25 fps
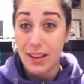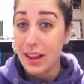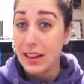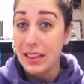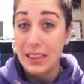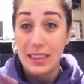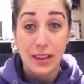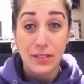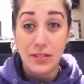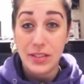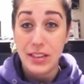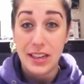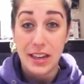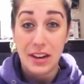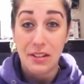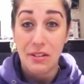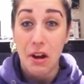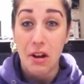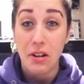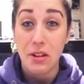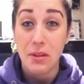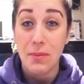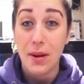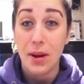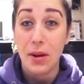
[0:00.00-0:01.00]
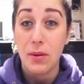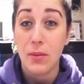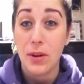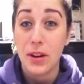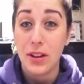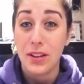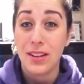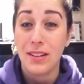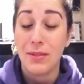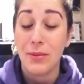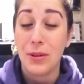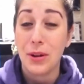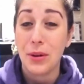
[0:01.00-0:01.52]
I'd love to hear all about
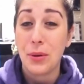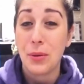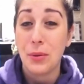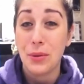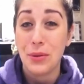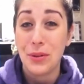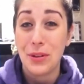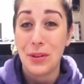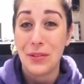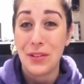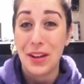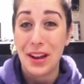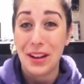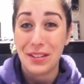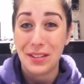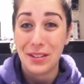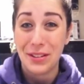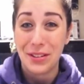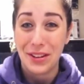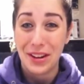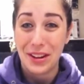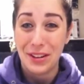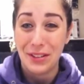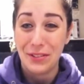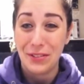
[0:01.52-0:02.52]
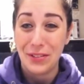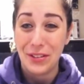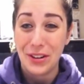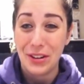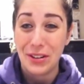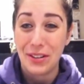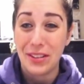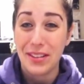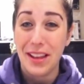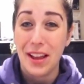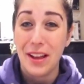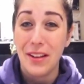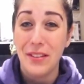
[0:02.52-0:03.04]
what goals you guys created for
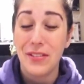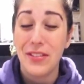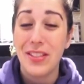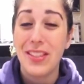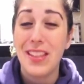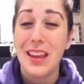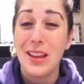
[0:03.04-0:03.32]
yourself.